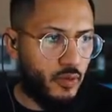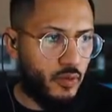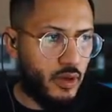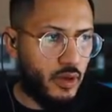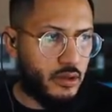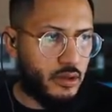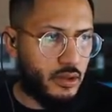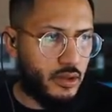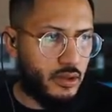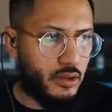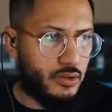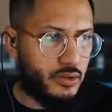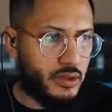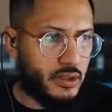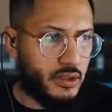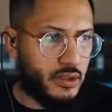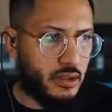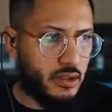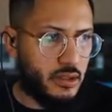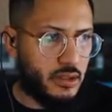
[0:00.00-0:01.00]
one closed,
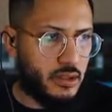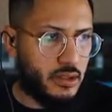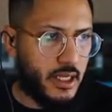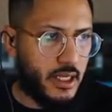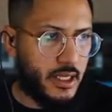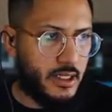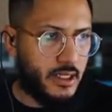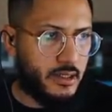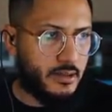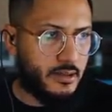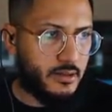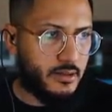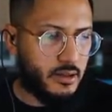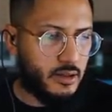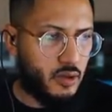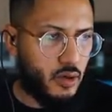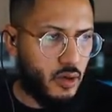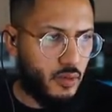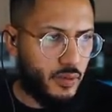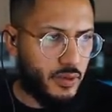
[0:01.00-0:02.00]
it looks like.
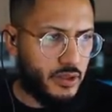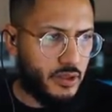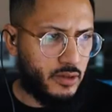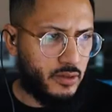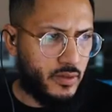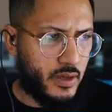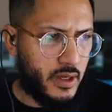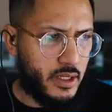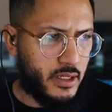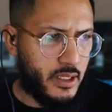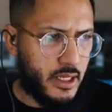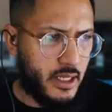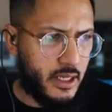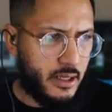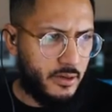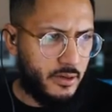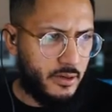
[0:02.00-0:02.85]
Going with the grain now.